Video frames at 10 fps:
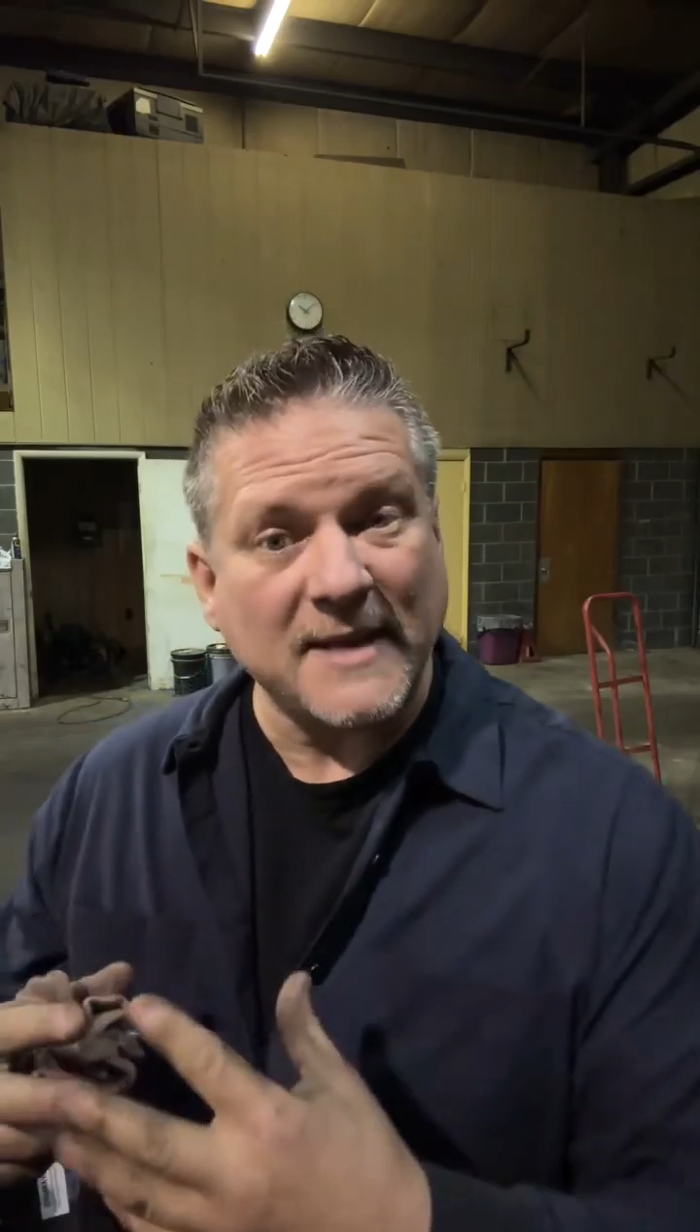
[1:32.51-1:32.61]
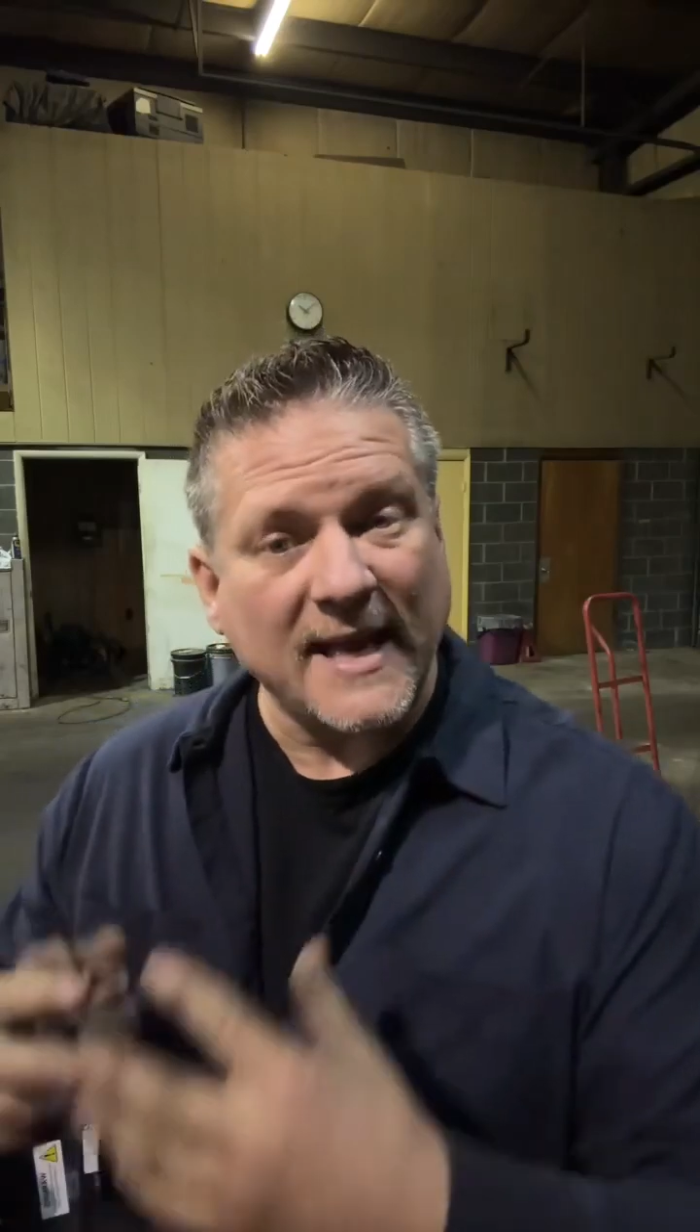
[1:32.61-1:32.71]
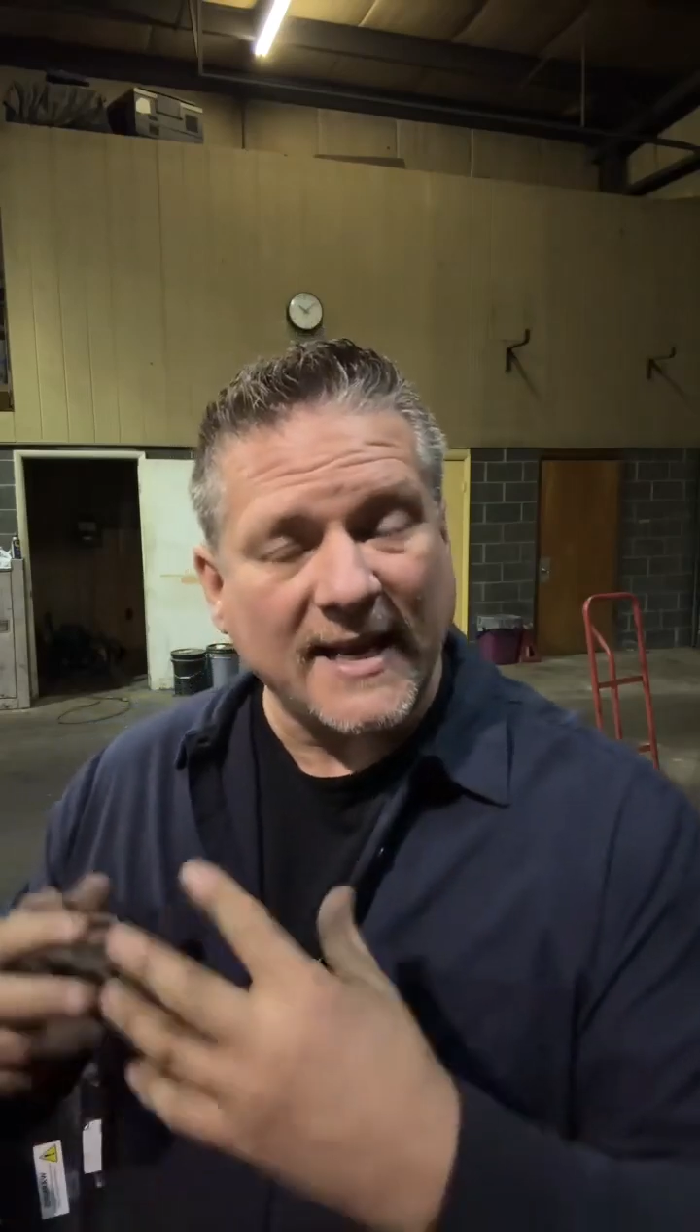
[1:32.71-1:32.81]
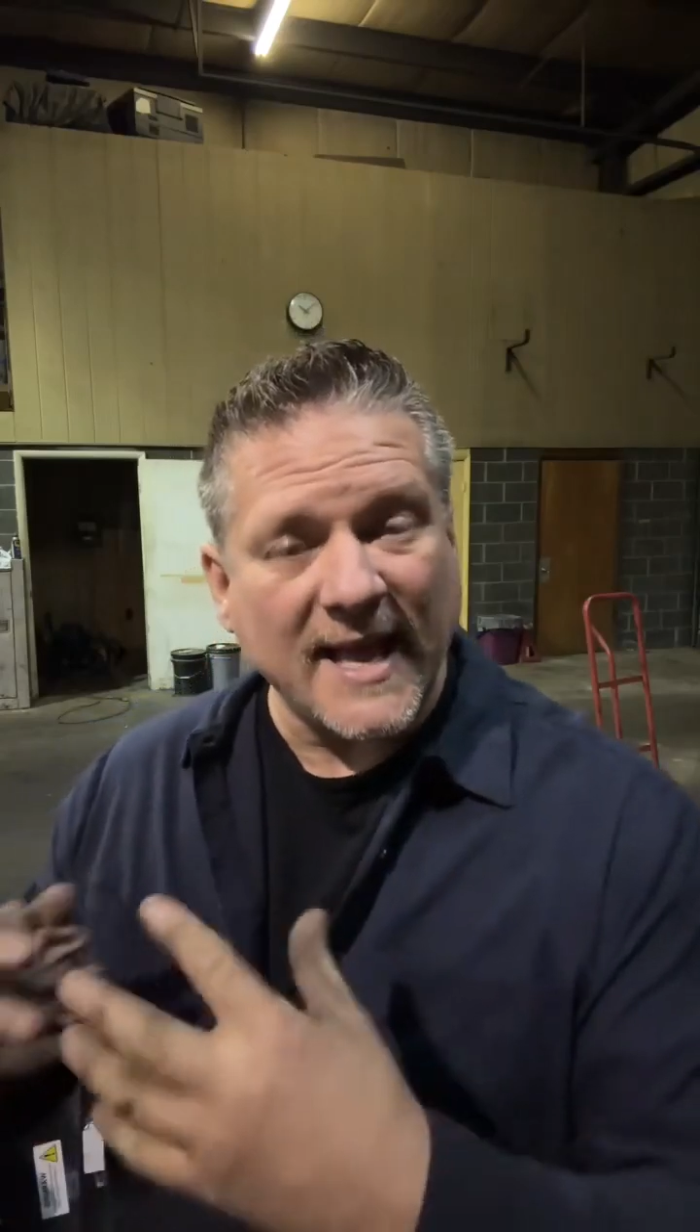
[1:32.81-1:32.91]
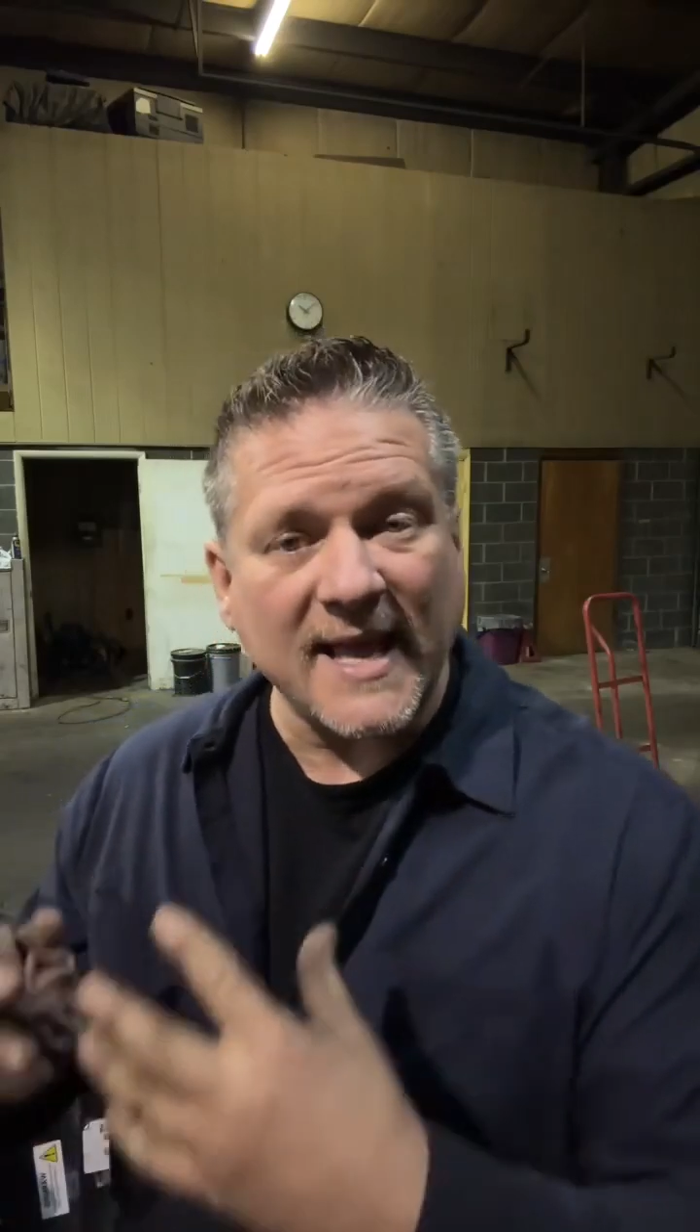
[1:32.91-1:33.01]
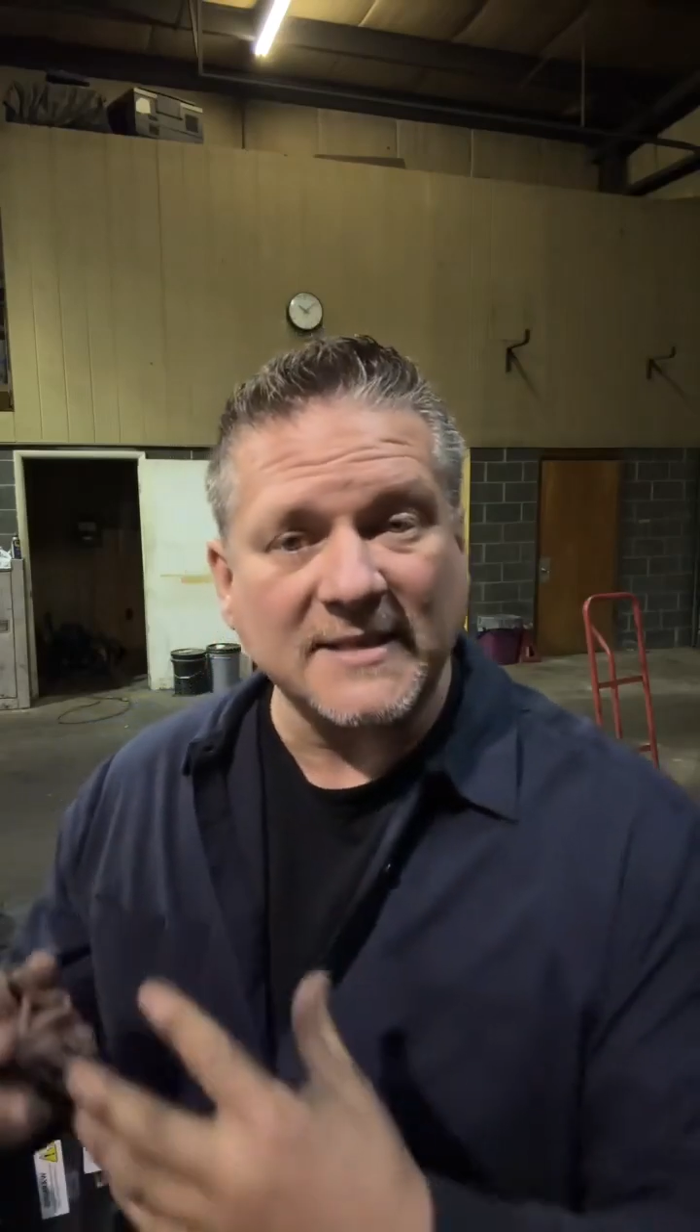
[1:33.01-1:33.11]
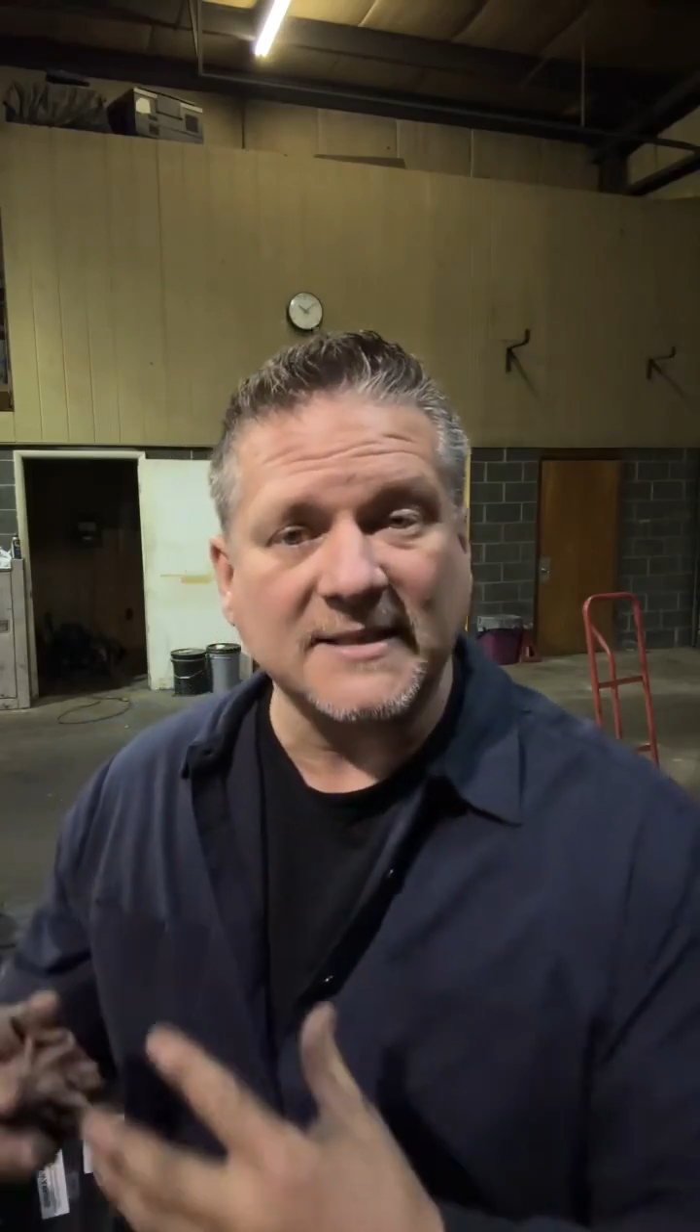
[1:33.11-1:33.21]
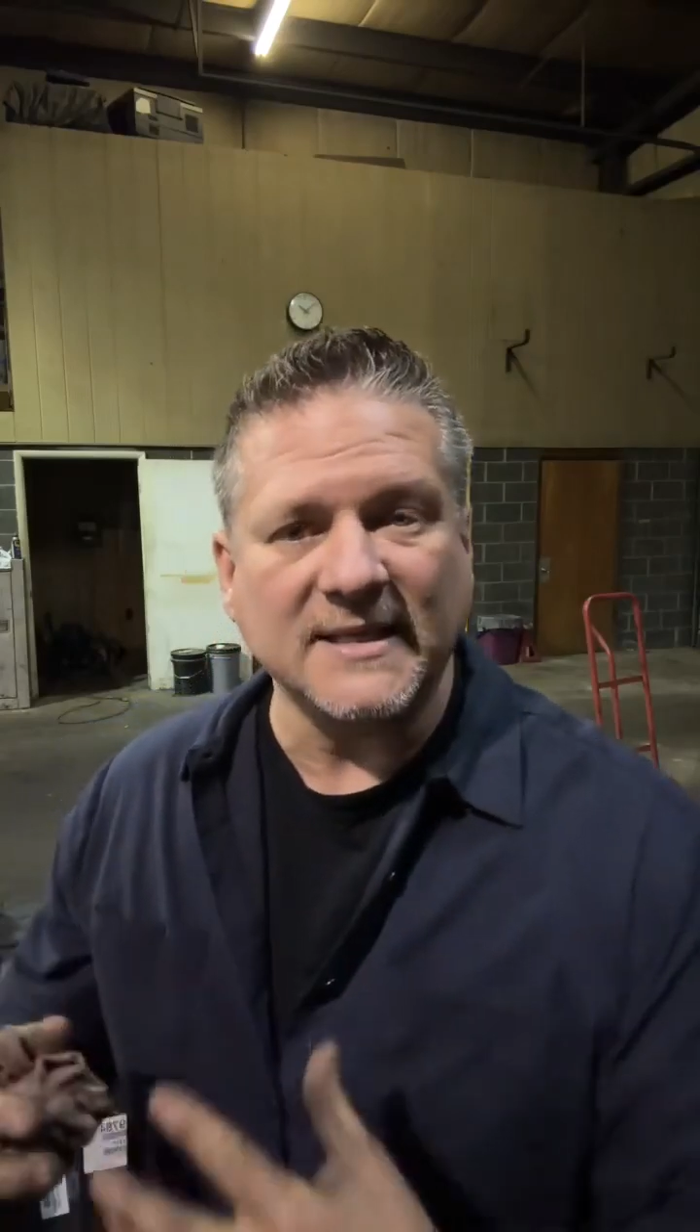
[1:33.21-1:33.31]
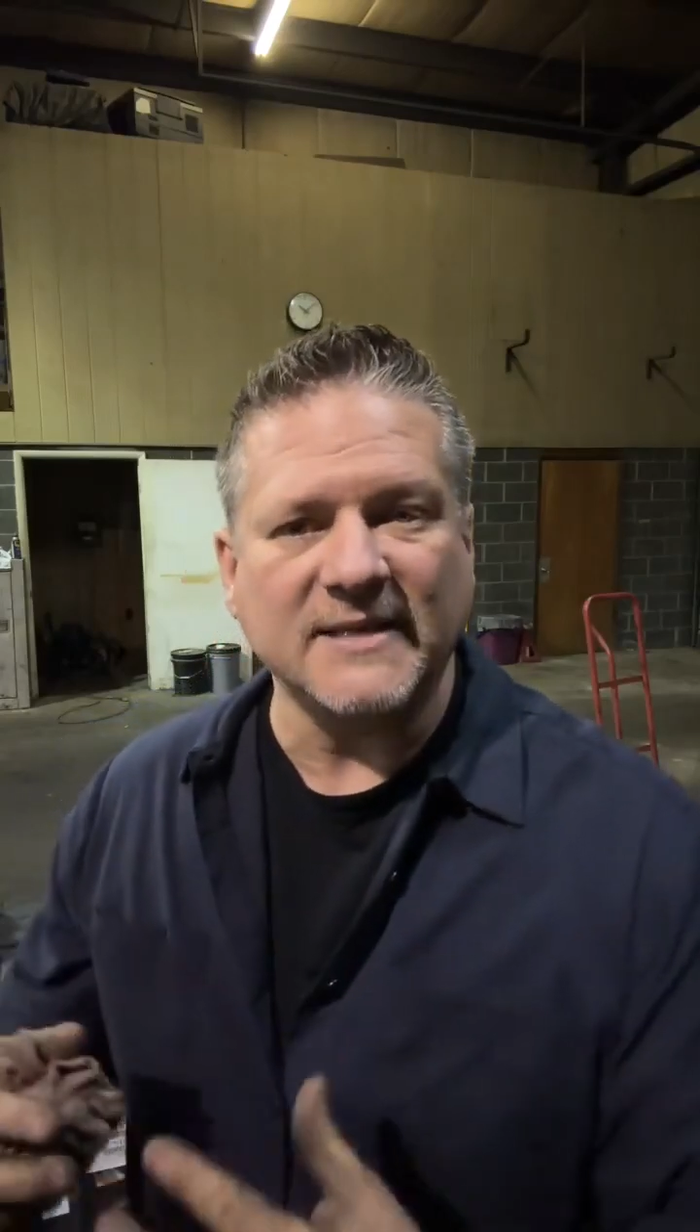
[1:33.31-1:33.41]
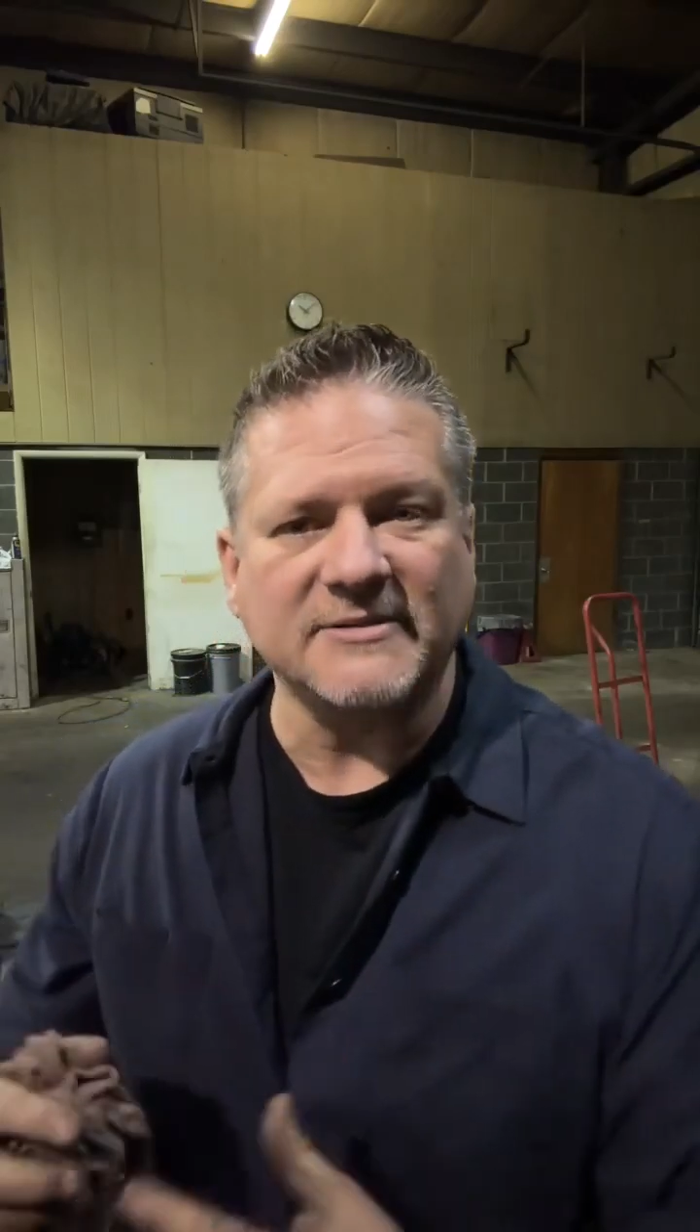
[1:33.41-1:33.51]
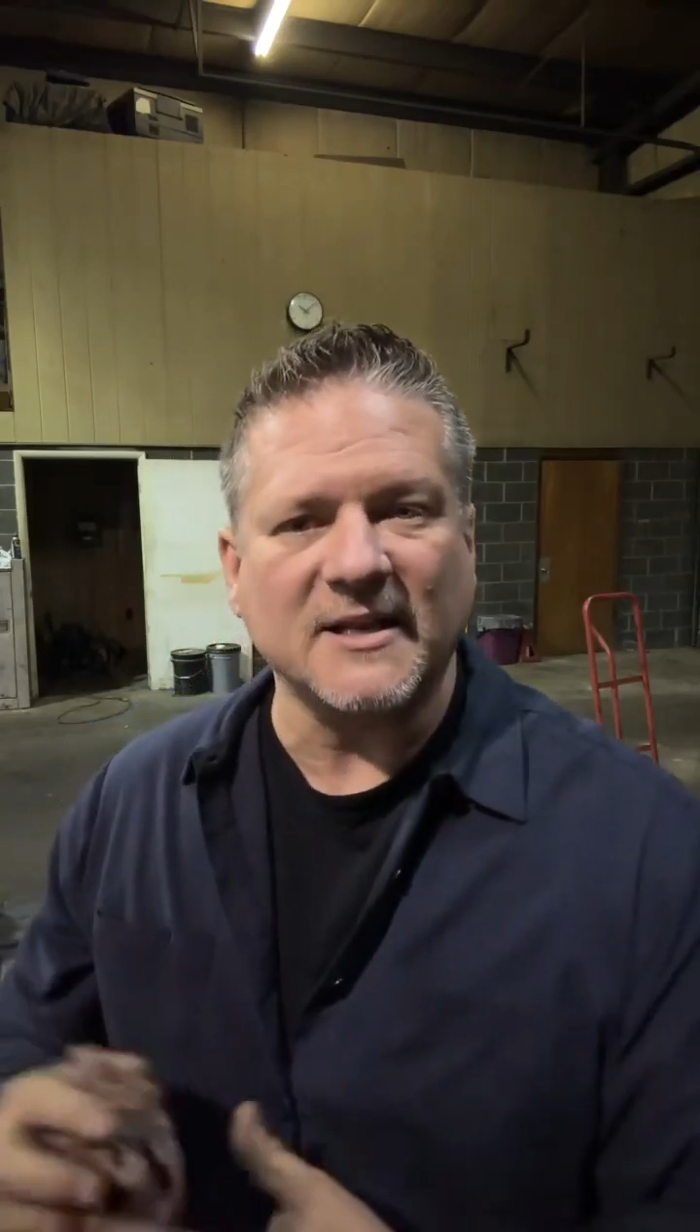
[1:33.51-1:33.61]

and it actually gives